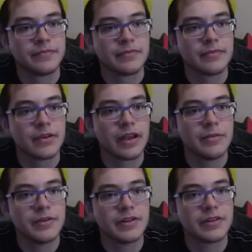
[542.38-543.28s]
okay, let me
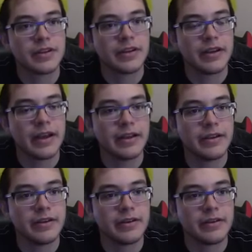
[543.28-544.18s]
just uh, get out of
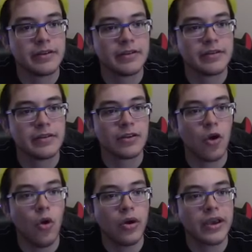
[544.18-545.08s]
here.
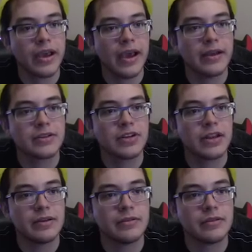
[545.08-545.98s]
Okay, chill out.
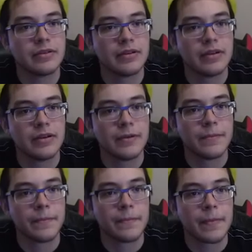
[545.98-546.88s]

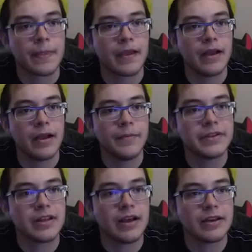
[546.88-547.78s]
Um, this
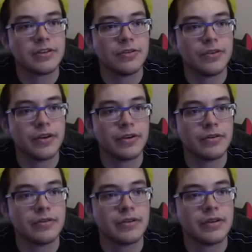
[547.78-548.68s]
Lakitu, though,
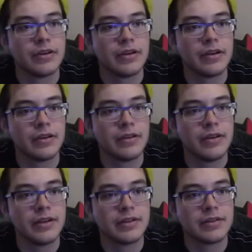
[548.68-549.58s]

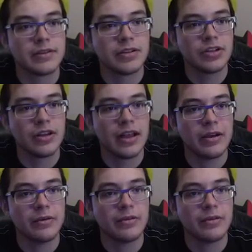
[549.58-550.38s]
needs to chill out.